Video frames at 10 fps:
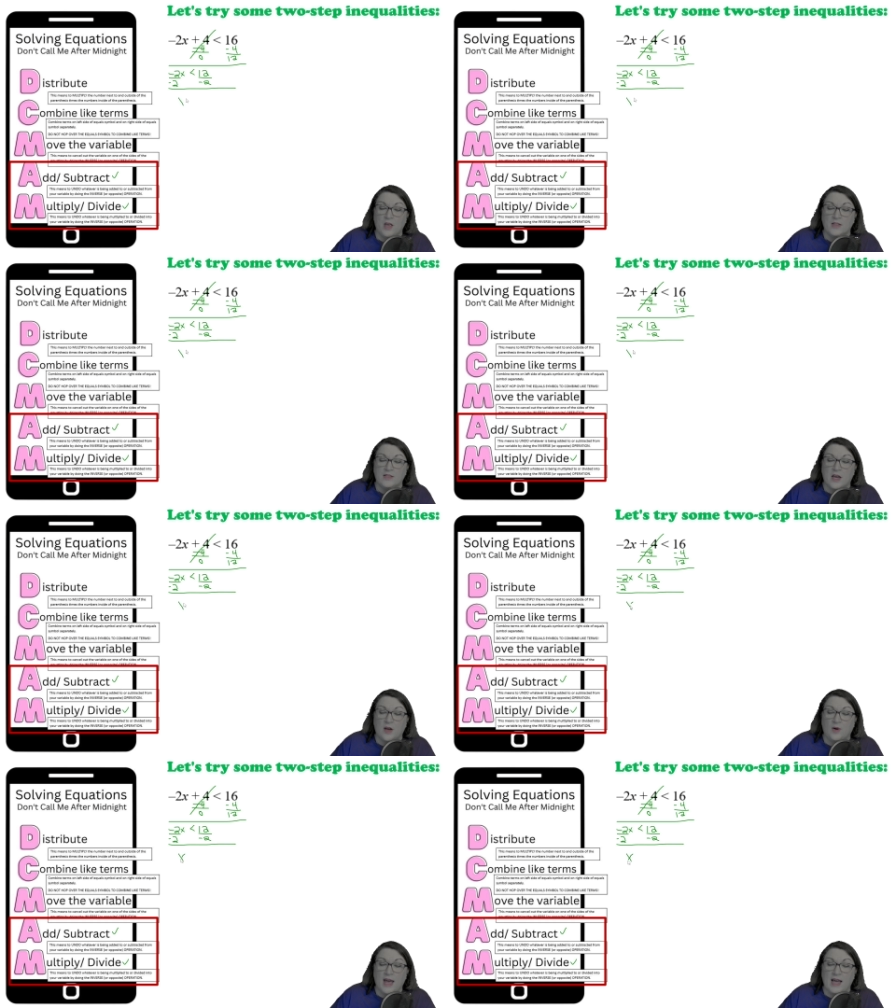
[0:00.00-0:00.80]

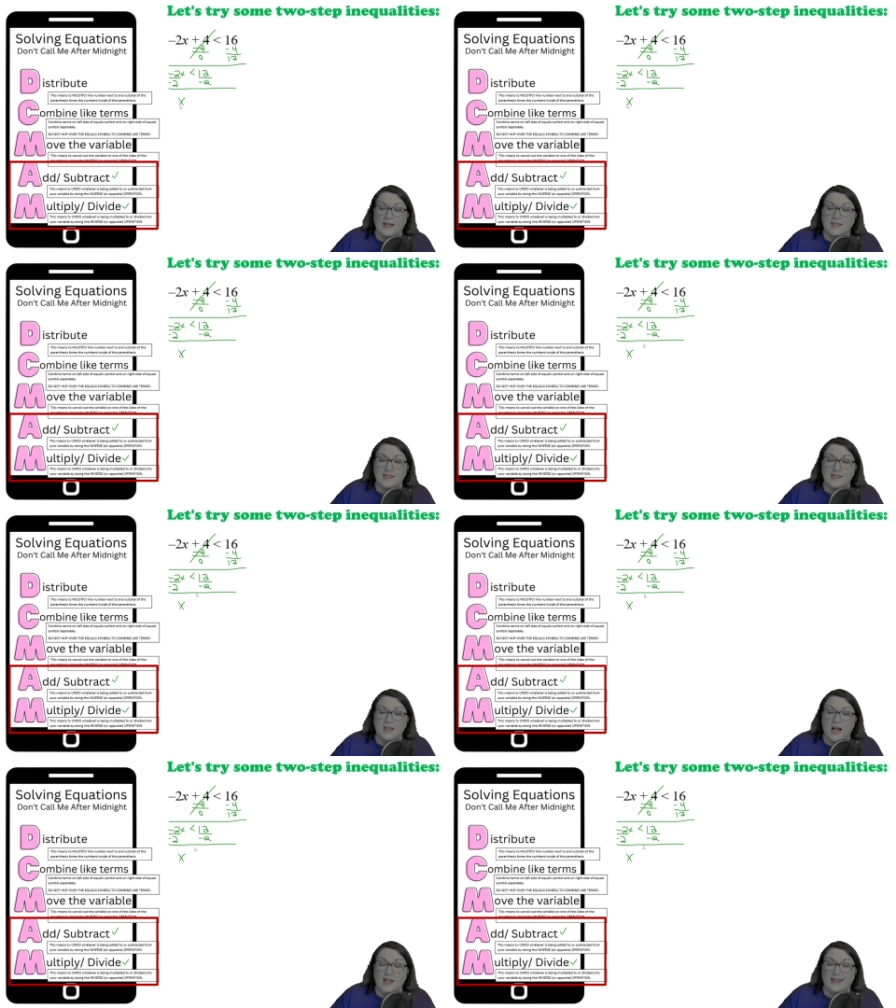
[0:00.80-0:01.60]
So x is
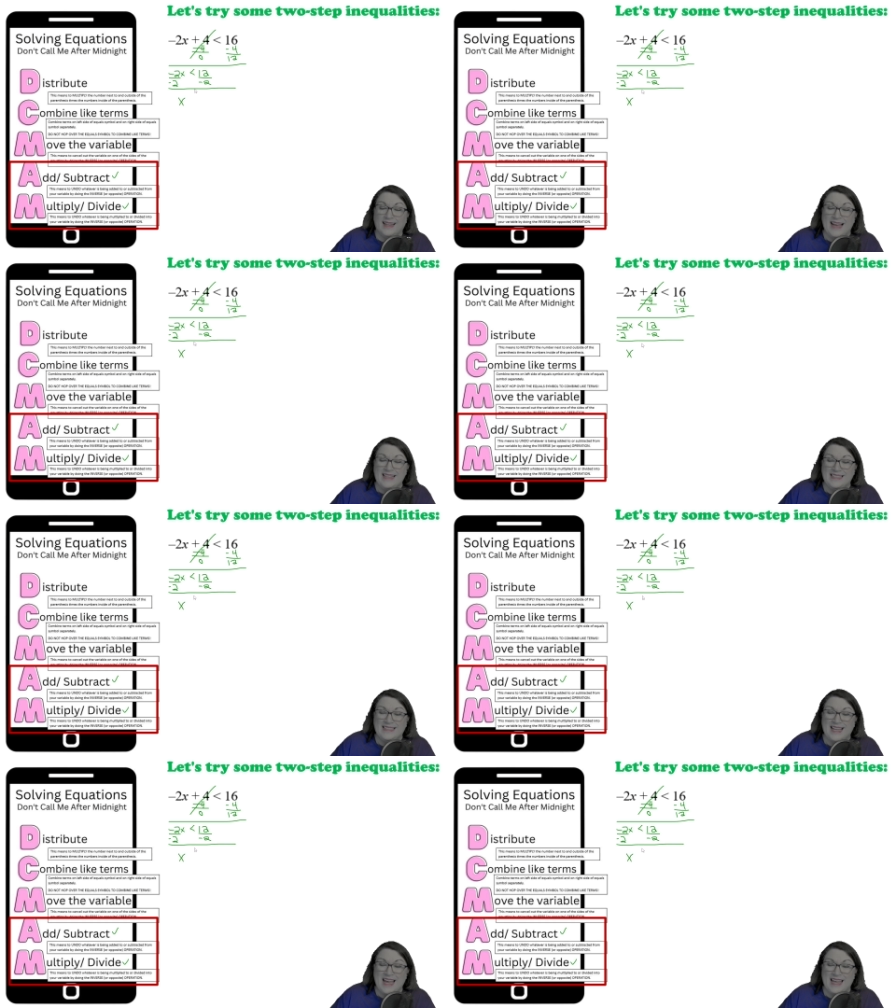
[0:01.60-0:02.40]
not less
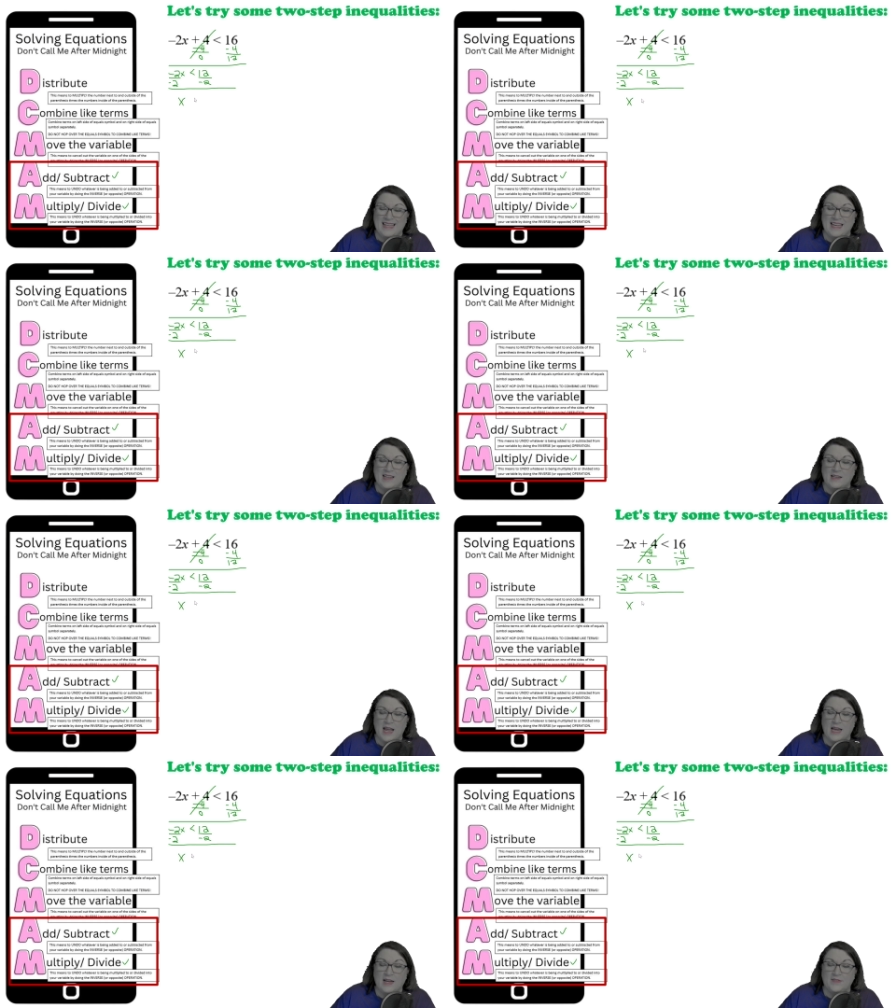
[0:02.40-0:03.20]
than
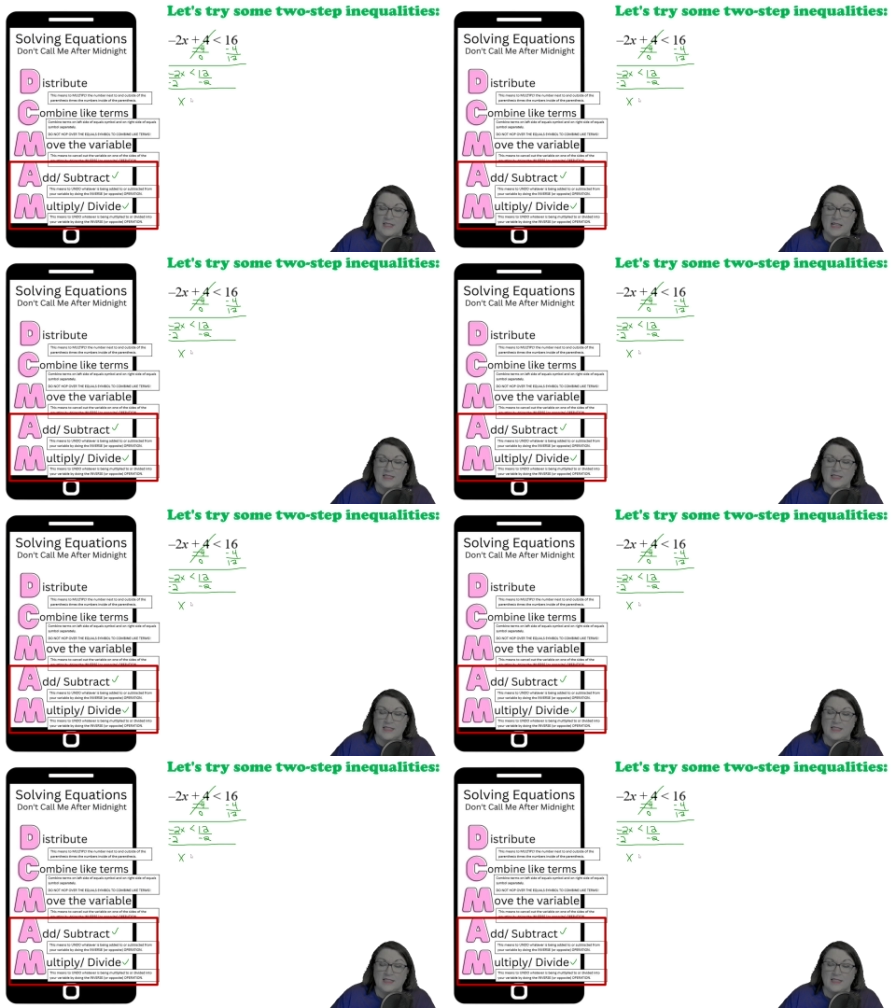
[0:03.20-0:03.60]
-6.